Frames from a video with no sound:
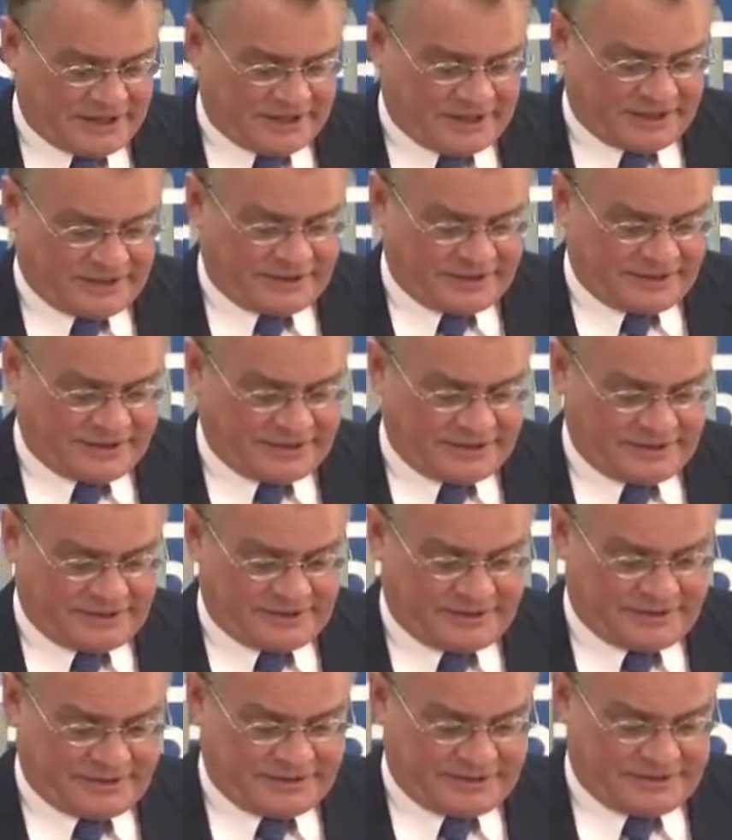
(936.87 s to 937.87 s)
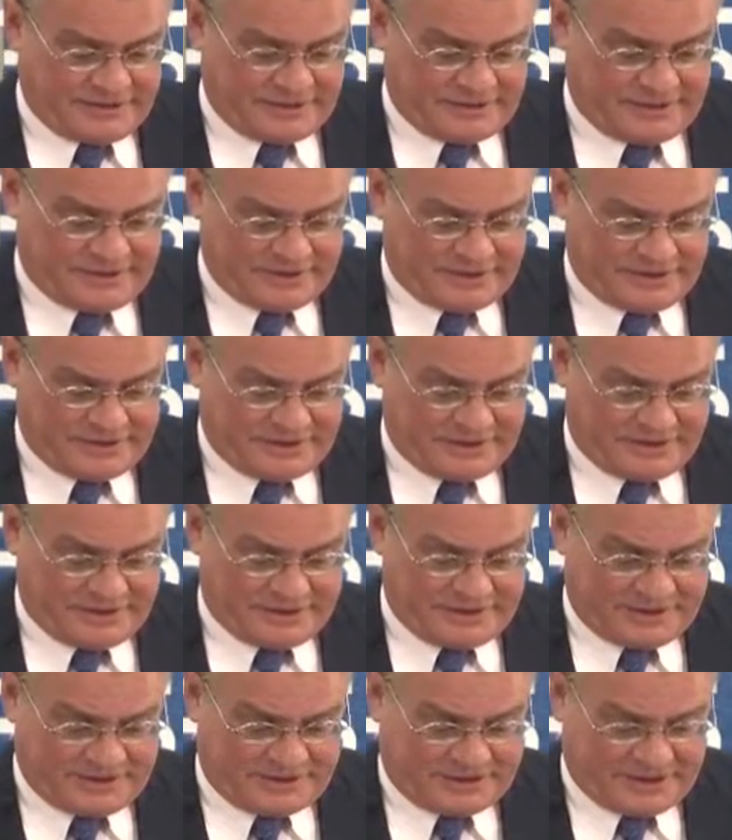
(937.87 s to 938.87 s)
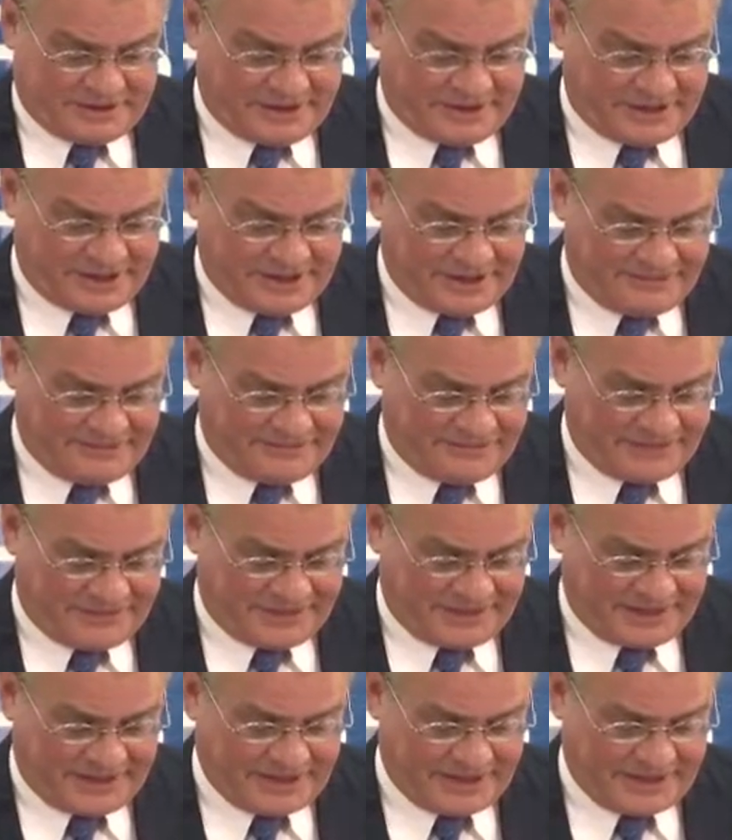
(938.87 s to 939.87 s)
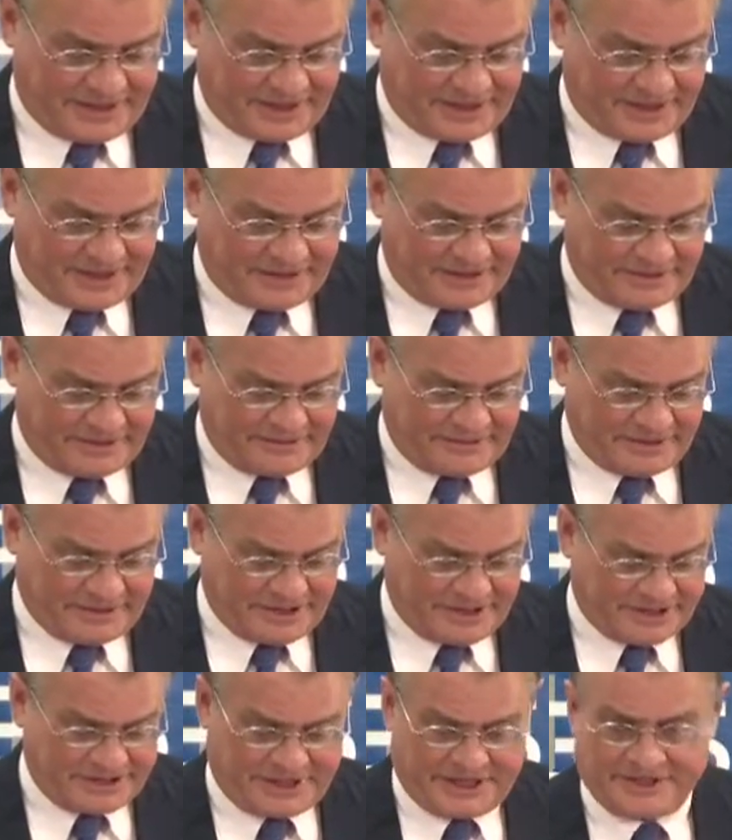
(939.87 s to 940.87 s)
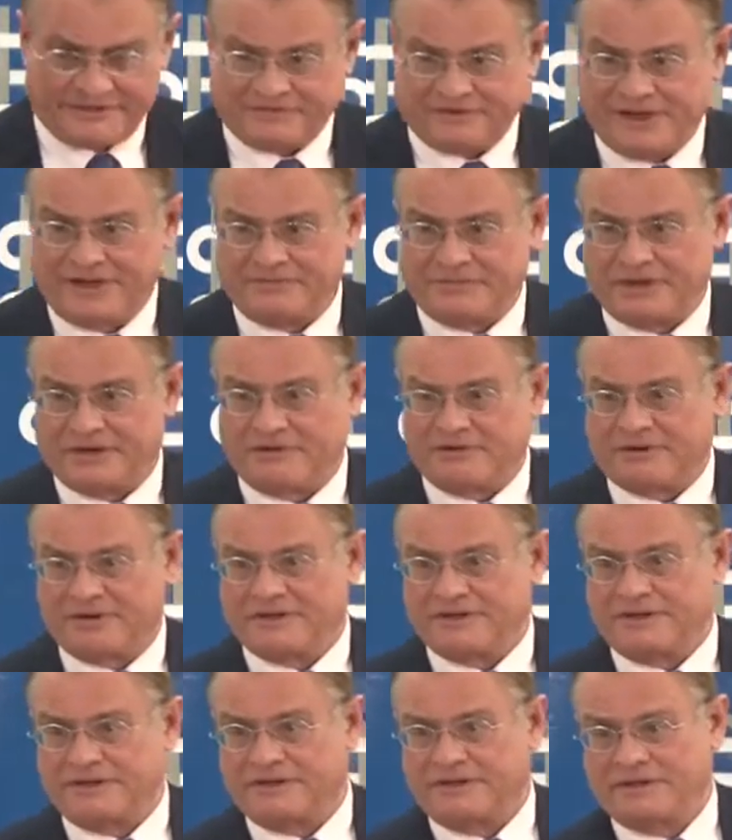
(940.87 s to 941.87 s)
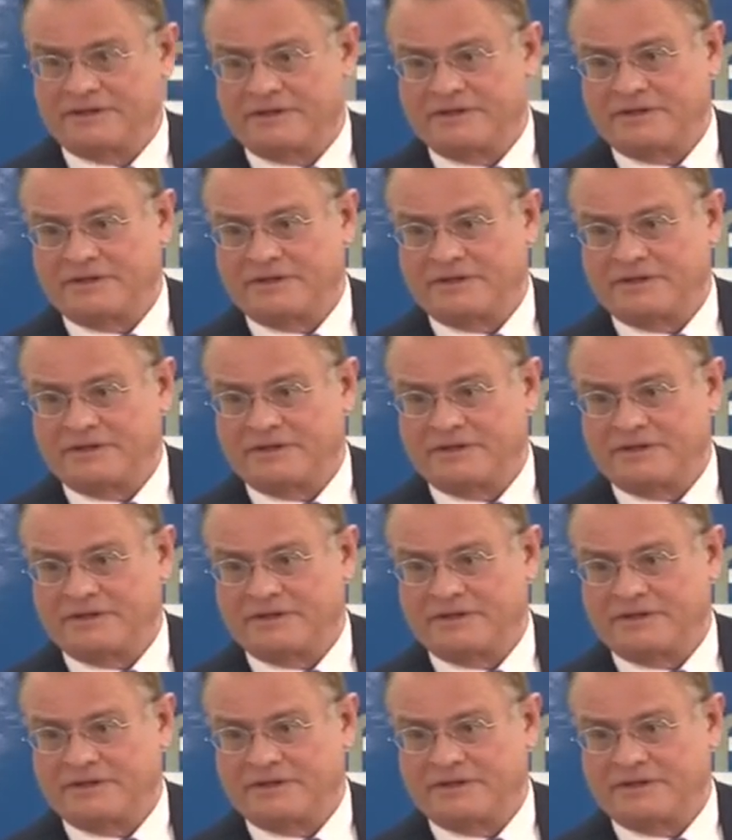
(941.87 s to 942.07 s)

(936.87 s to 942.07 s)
On Syria, we're in a state of limbo where the